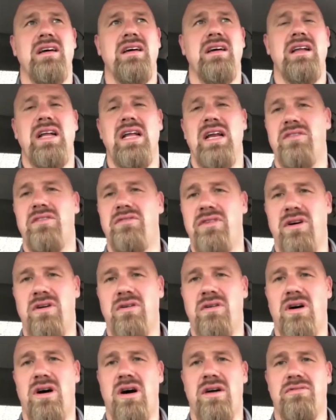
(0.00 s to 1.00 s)
an
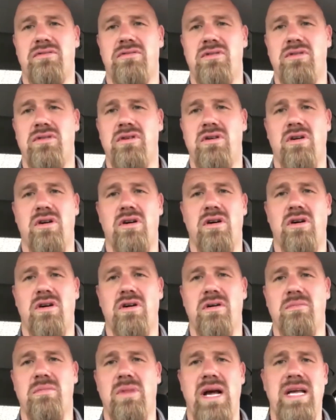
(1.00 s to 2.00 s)
NFL offer or,
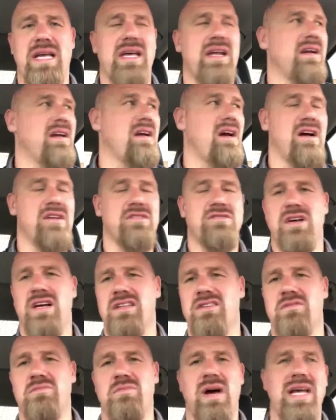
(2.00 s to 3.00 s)
or might get a
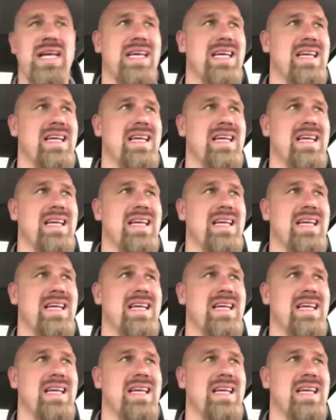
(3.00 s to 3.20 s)
contract or might